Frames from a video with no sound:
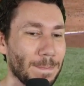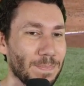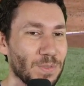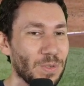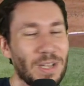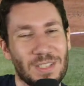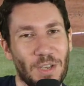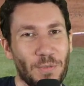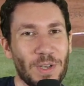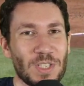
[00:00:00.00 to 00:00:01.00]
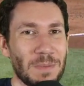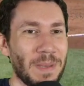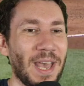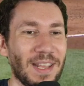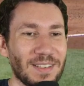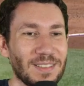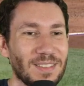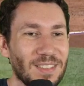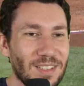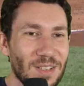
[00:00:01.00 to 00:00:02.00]
So now it's like a fresh at bat.
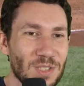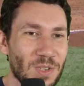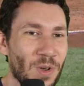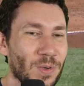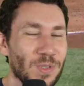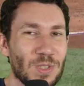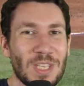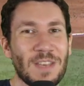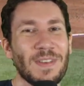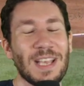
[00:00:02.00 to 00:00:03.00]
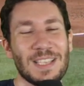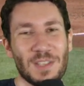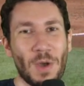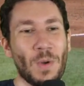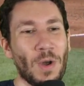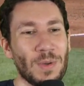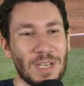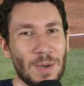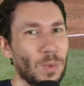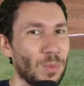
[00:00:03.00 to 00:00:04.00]
So think of it as oh oh and
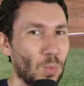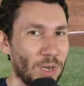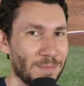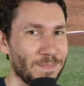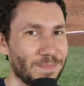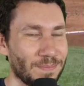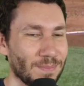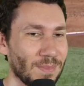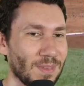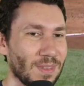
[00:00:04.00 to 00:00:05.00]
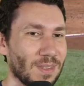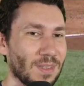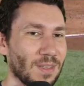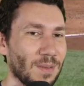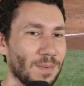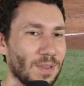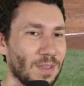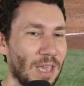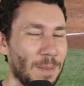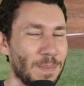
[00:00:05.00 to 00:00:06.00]
not one one.
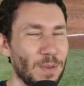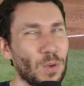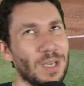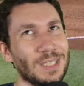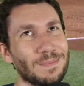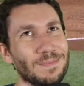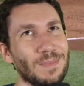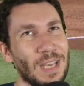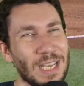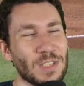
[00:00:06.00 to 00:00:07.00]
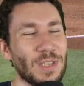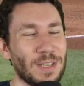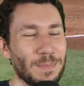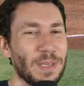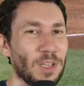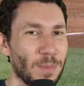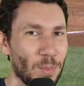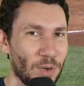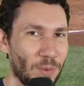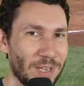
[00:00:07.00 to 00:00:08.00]
And be, well, I guess you can be a little bit
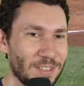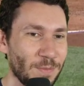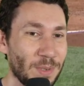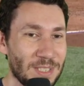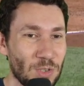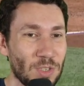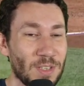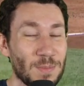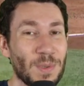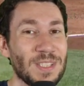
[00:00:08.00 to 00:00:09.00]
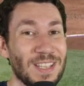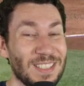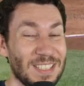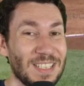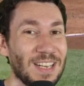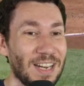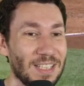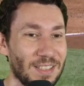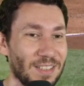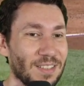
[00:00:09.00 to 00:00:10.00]
more aggressive, but essentially because Brinson hasn't seen
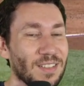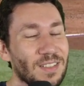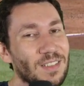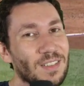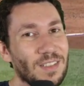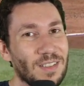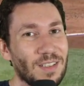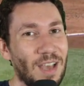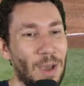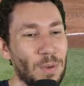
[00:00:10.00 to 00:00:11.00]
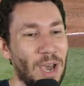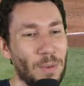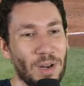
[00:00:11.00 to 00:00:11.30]
anything, I would I would